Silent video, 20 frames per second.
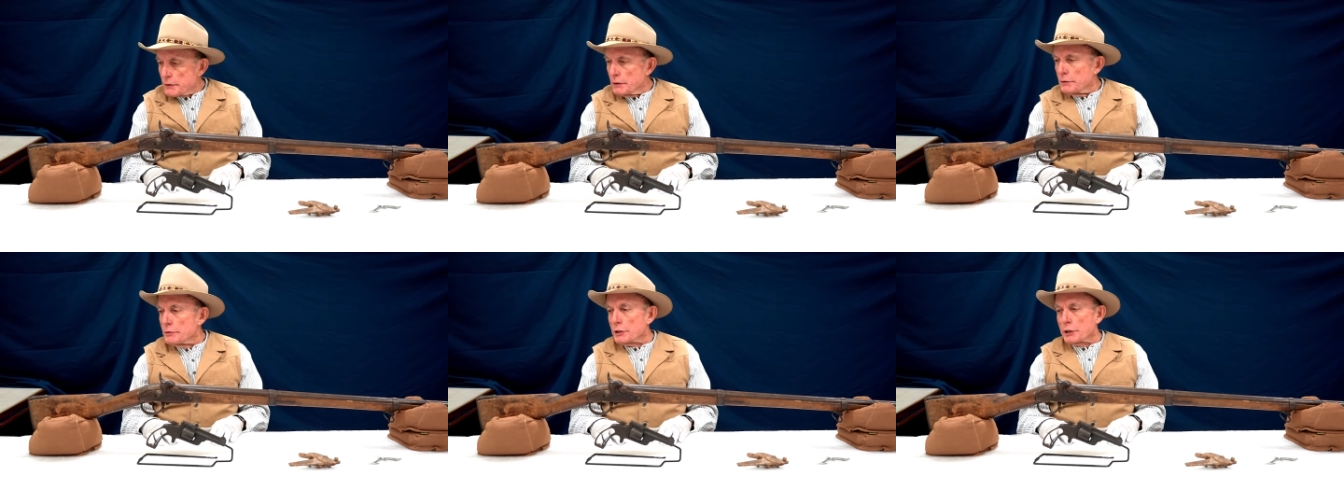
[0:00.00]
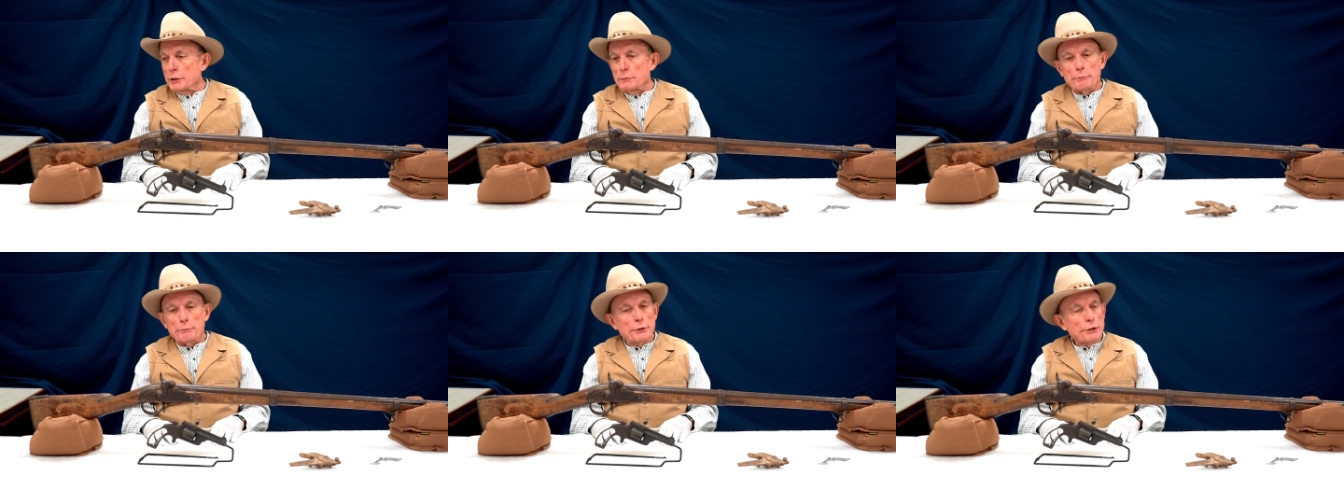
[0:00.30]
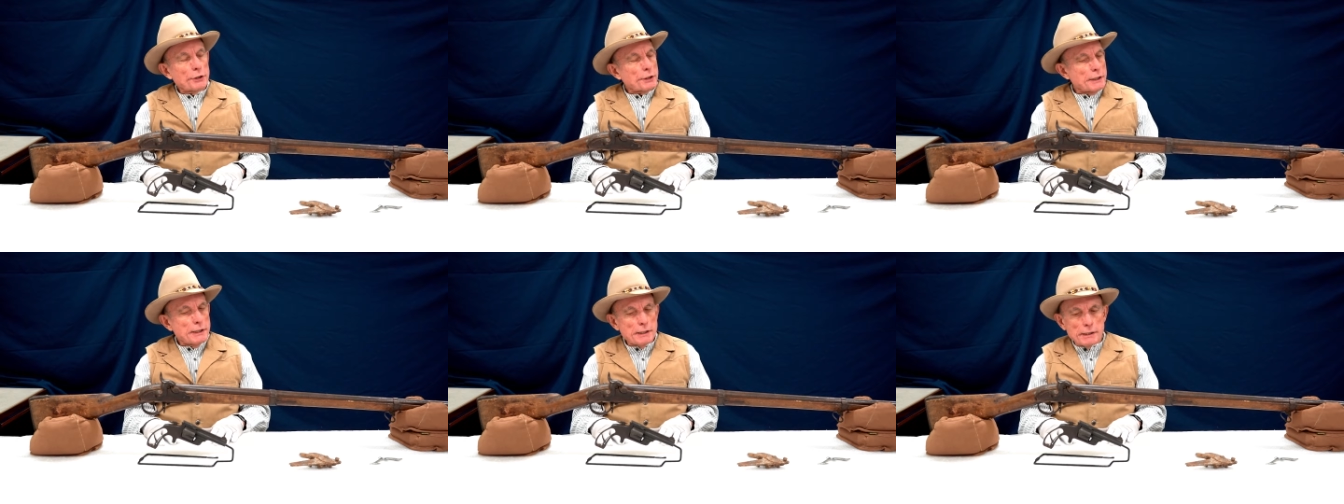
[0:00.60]
You can
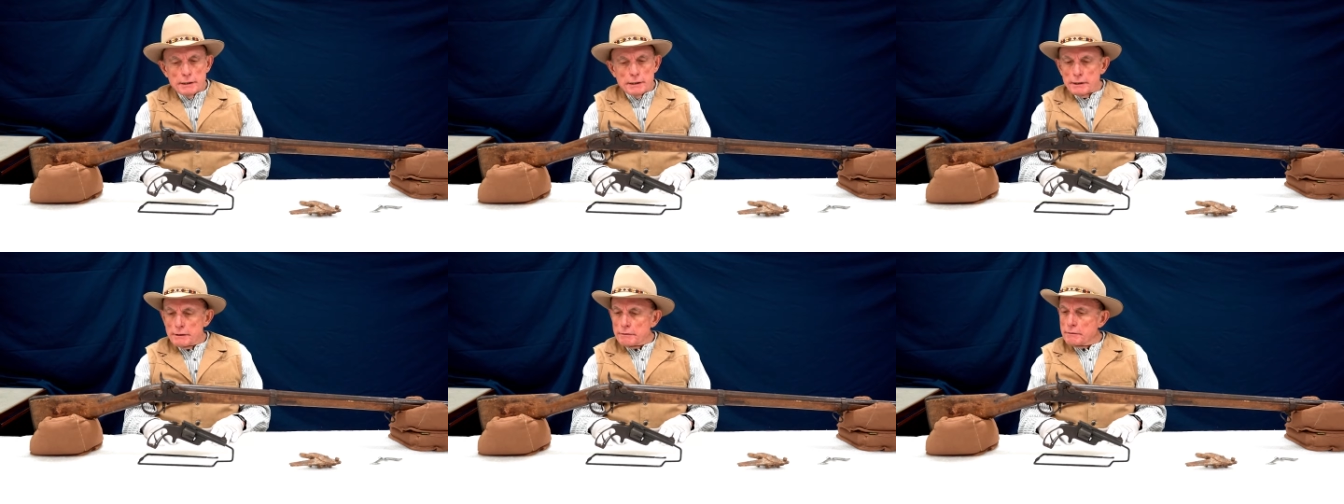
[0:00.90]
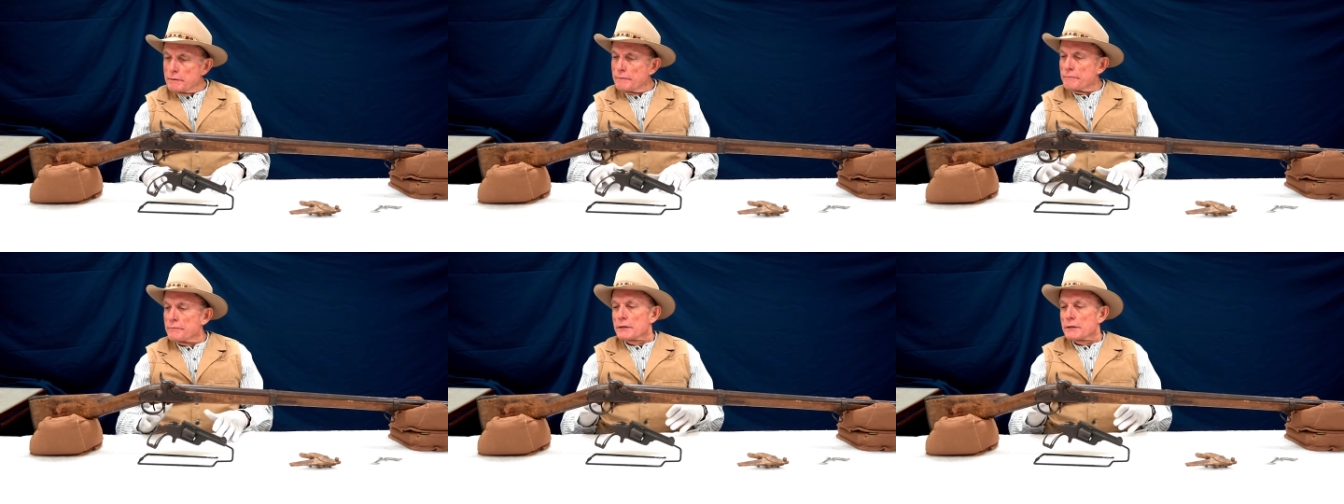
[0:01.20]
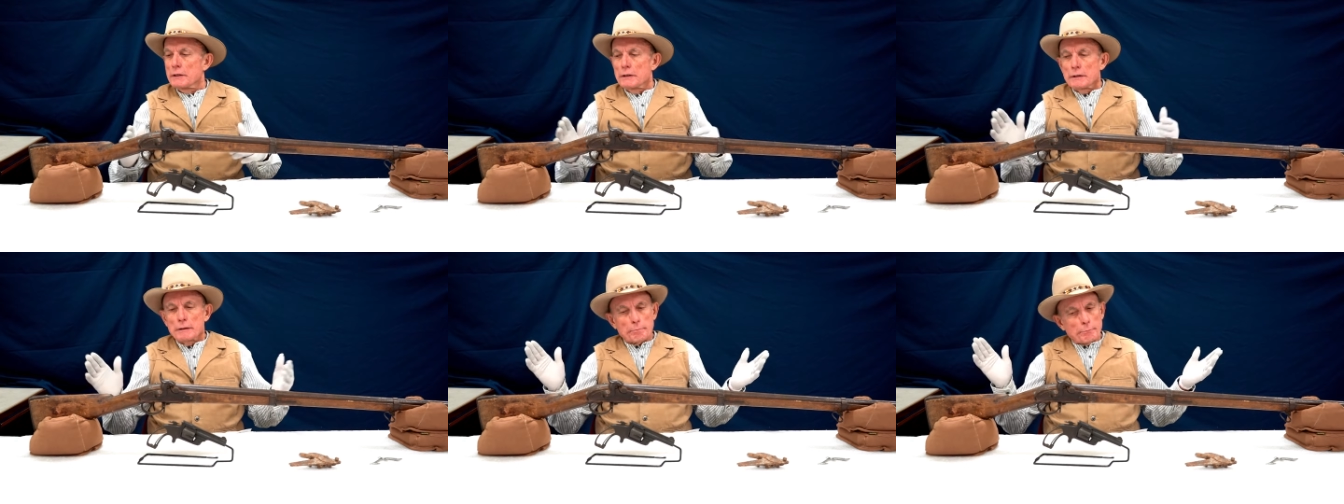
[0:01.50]
put in
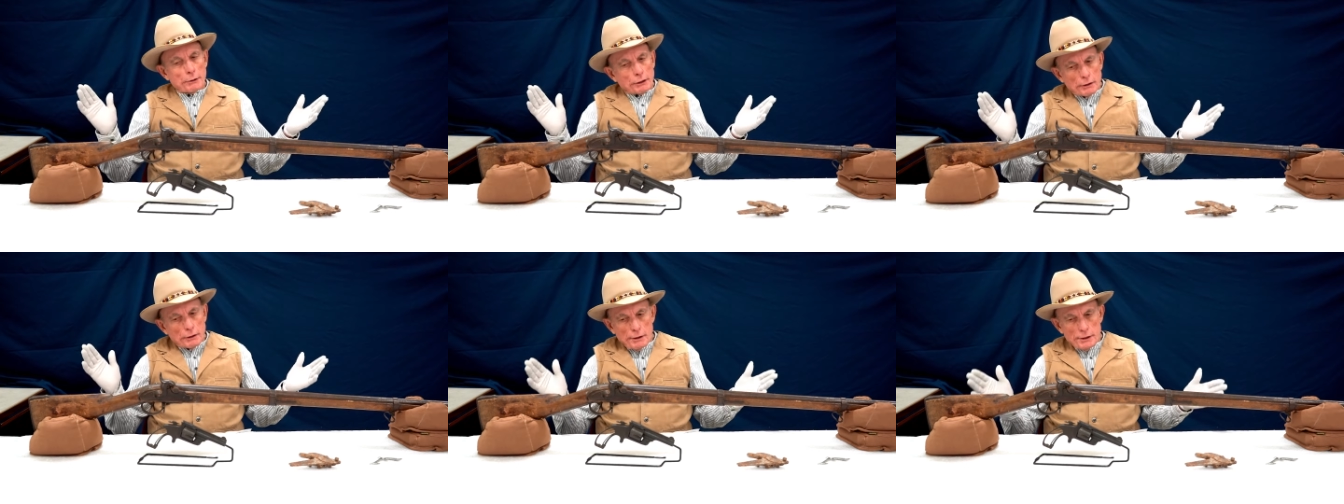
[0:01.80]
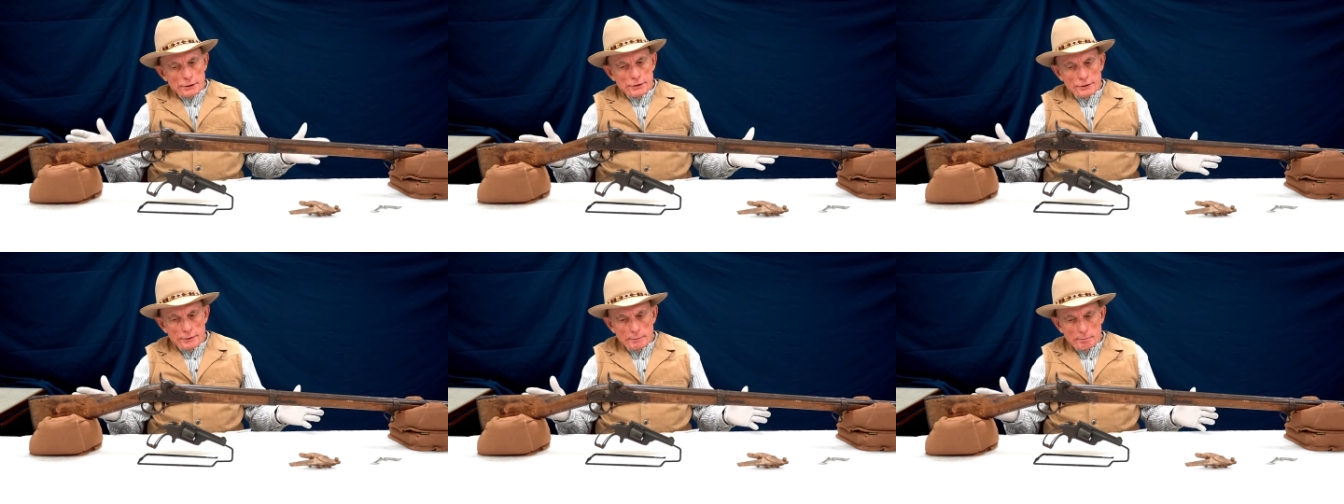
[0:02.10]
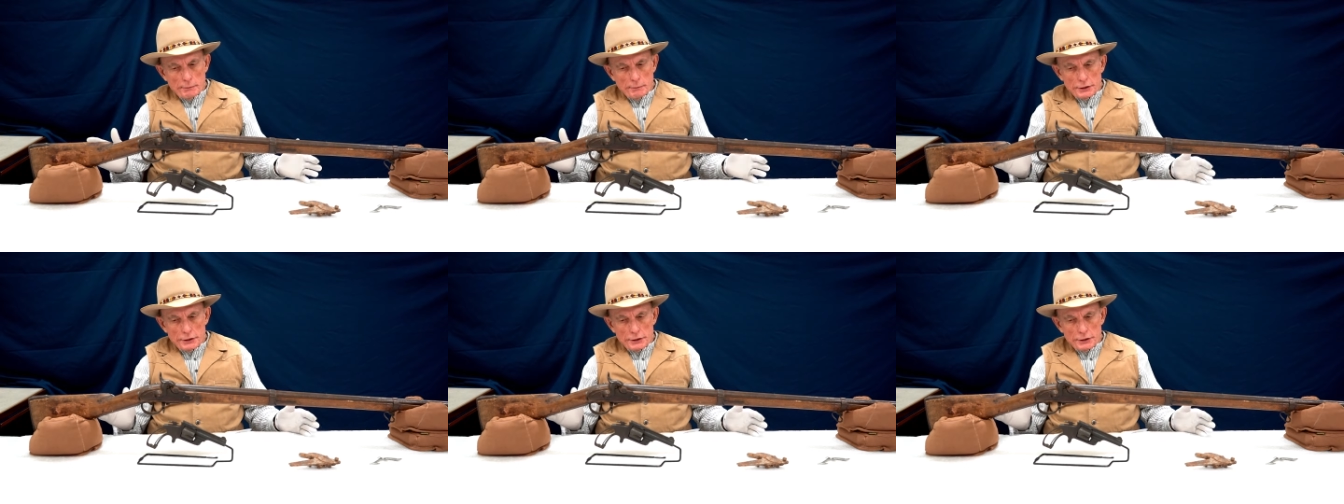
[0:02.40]
percussion